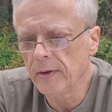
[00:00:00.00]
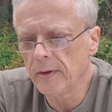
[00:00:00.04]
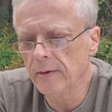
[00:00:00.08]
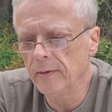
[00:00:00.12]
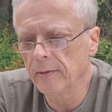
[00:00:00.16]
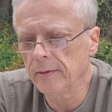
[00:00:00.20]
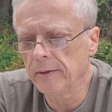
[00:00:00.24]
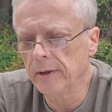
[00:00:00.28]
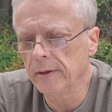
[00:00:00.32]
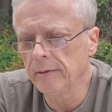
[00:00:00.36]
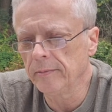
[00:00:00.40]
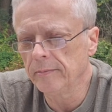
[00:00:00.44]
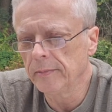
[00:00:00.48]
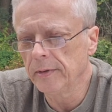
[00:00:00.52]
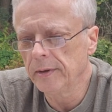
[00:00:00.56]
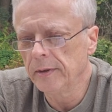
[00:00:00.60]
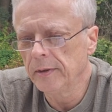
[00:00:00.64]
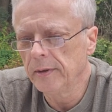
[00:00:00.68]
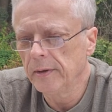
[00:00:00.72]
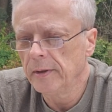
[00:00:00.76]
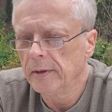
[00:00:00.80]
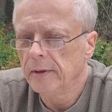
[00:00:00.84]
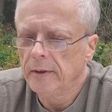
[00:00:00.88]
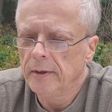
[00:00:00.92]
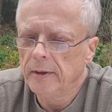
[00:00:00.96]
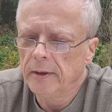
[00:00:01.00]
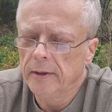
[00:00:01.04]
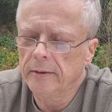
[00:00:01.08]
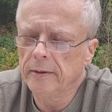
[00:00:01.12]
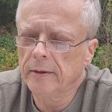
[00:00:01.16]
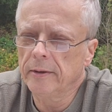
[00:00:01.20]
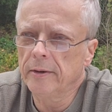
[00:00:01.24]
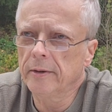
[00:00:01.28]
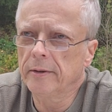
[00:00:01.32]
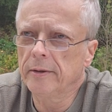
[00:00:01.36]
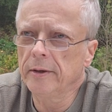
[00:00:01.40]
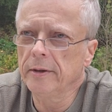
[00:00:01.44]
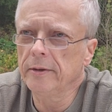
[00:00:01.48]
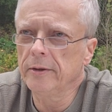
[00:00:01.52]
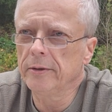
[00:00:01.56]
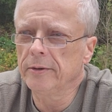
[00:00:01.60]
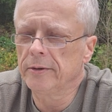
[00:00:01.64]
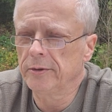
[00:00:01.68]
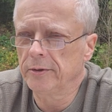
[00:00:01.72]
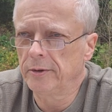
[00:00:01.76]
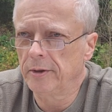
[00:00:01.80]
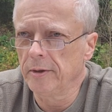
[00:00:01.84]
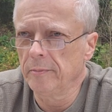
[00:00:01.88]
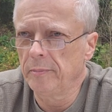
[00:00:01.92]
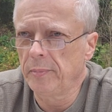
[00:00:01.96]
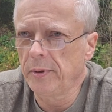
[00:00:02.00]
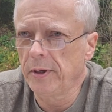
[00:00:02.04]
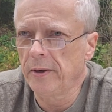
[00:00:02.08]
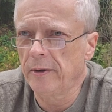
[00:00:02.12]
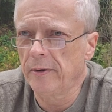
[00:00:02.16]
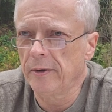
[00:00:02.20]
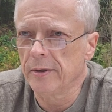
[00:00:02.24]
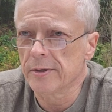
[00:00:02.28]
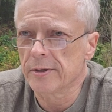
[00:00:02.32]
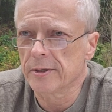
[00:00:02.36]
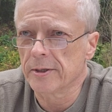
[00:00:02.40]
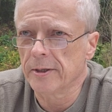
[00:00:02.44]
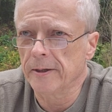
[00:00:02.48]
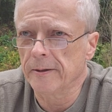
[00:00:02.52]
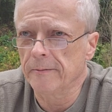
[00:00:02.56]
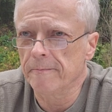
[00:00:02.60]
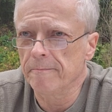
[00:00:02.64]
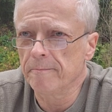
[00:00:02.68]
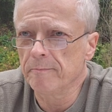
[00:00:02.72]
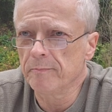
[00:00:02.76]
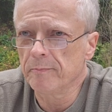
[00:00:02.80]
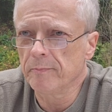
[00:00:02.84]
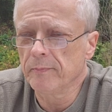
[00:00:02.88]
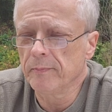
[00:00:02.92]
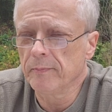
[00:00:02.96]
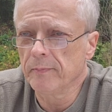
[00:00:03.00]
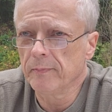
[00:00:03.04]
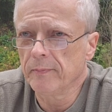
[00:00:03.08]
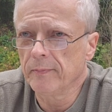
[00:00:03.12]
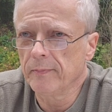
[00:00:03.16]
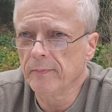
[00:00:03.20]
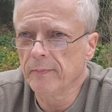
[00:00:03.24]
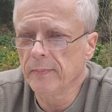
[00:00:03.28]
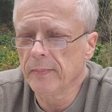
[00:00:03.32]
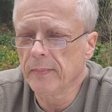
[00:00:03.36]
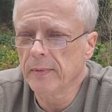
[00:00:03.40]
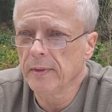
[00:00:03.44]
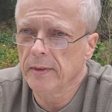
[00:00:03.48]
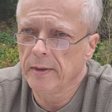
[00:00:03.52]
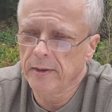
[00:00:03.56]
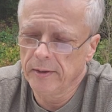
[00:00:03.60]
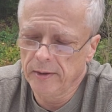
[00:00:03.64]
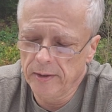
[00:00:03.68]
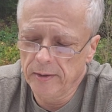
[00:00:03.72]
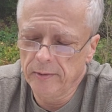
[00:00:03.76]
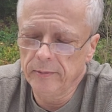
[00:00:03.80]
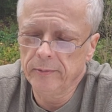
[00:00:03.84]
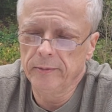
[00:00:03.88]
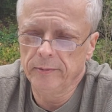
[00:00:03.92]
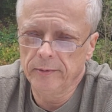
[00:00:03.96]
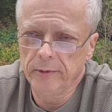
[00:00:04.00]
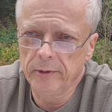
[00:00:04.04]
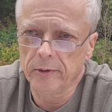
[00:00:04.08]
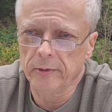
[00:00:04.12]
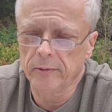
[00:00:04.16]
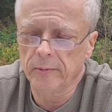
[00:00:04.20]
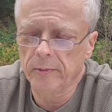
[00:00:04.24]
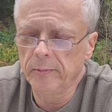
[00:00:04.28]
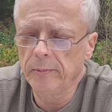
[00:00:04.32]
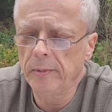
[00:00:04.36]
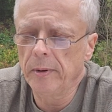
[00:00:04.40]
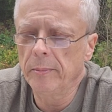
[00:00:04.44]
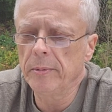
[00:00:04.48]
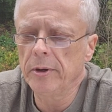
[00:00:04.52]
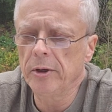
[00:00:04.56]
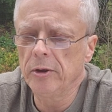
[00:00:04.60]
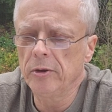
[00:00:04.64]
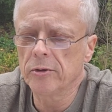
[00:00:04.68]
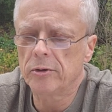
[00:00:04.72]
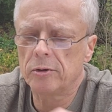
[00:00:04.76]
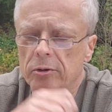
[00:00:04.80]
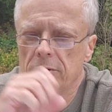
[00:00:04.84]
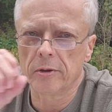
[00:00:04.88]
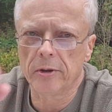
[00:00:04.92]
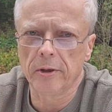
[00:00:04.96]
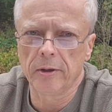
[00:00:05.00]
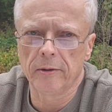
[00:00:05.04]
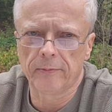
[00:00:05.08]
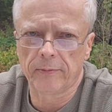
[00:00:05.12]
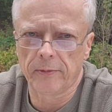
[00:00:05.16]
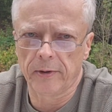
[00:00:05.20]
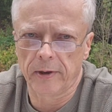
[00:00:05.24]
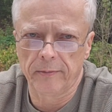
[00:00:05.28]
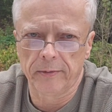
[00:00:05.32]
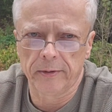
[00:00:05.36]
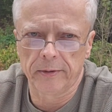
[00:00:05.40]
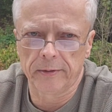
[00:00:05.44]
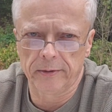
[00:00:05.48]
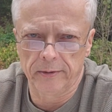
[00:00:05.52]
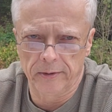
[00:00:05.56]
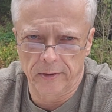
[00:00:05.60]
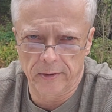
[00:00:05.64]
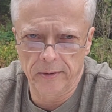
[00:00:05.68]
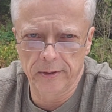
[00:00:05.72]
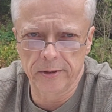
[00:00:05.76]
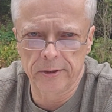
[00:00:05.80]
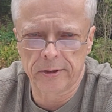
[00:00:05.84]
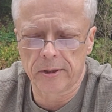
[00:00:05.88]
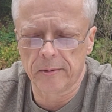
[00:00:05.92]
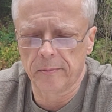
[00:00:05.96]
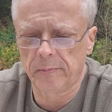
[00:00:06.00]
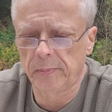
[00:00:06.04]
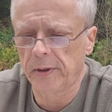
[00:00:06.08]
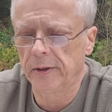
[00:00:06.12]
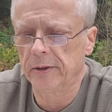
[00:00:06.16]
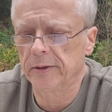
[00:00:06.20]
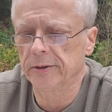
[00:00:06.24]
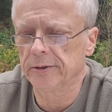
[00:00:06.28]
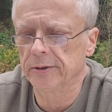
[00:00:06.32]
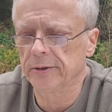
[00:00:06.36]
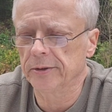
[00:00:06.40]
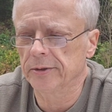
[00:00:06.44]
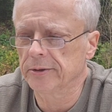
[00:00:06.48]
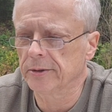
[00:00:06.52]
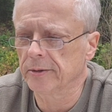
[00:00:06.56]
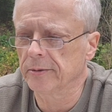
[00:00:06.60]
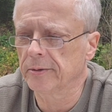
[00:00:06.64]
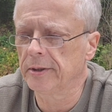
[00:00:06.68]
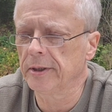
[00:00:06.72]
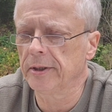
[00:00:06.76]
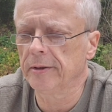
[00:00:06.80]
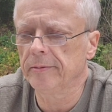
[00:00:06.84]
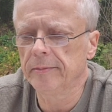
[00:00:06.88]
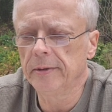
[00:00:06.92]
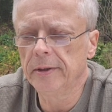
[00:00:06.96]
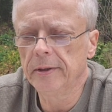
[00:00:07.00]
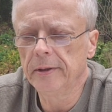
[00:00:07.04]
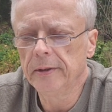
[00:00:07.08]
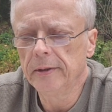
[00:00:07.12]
Okay? Another thing to compare is, I'm going to use cooking for all these comparisons, okay?